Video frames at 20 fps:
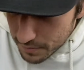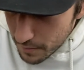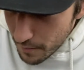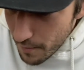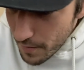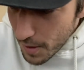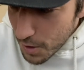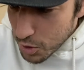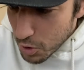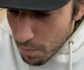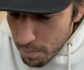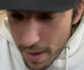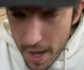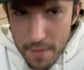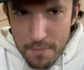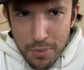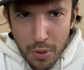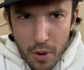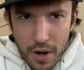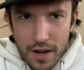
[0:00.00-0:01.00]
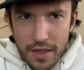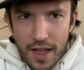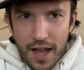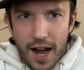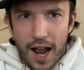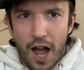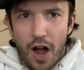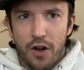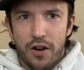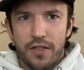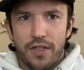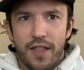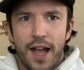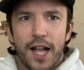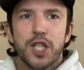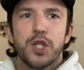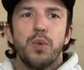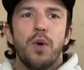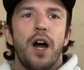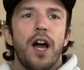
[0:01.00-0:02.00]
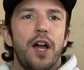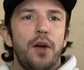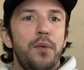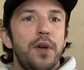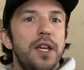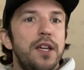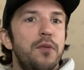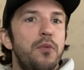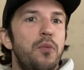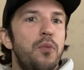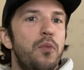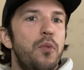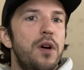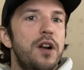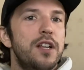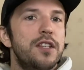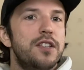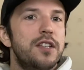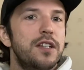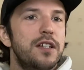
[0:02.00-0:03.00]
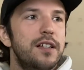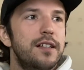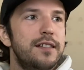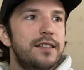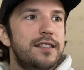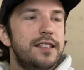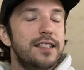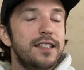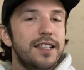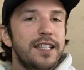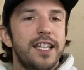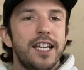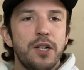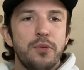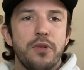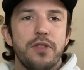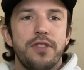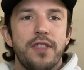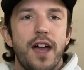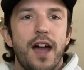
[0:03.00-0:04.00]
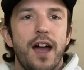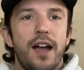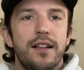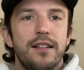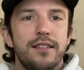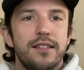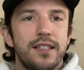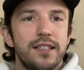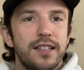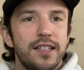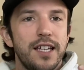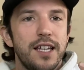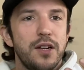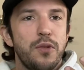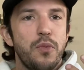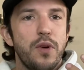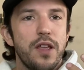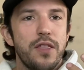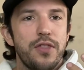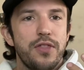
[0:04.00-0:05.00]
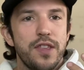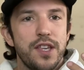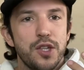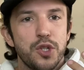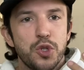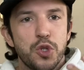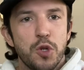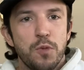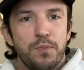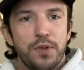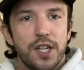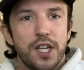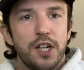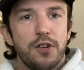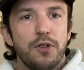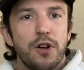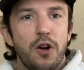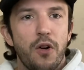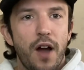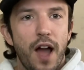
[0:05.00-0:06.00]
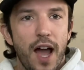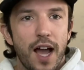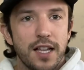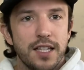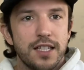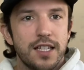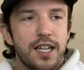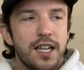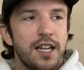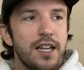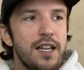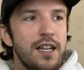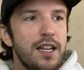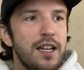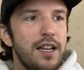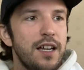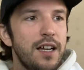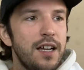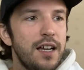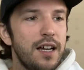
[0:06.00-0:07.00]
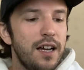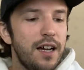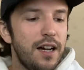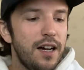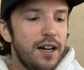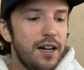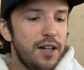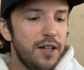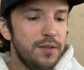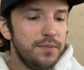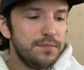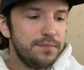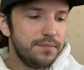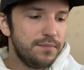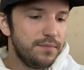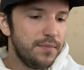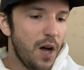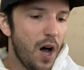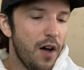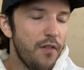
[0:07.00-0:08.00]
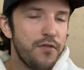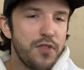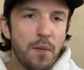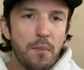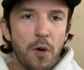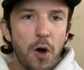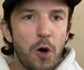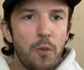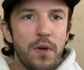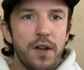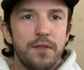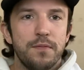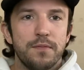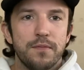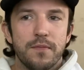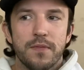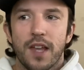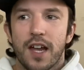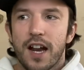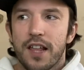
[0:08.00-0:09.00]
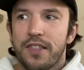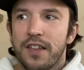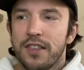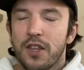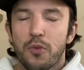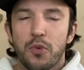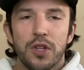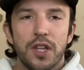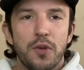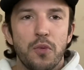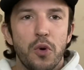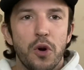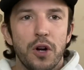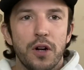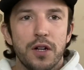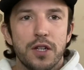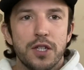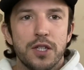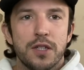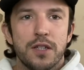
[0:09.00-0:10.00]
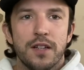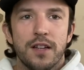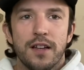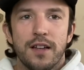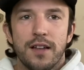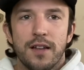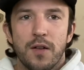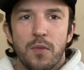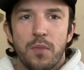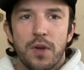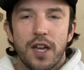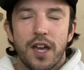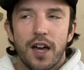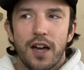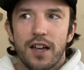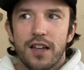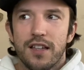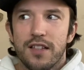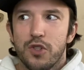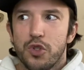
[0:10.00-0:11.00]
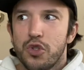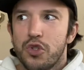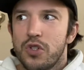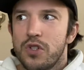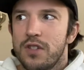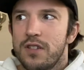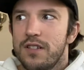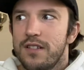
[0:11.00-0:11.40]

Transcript: So Ben pointed that out, and that's why we wanted to lead with that, to lead with the superhero-esque of the moment. And I think that really works because